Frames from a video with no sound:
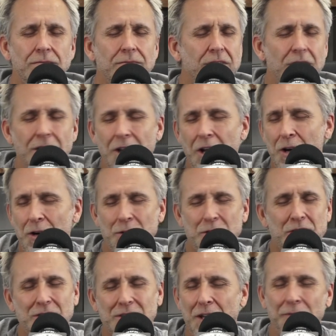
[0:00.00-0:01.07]

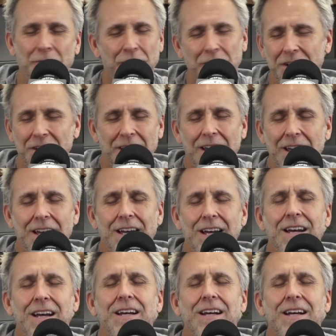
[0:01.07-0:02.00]
suffering. Mm-hmm.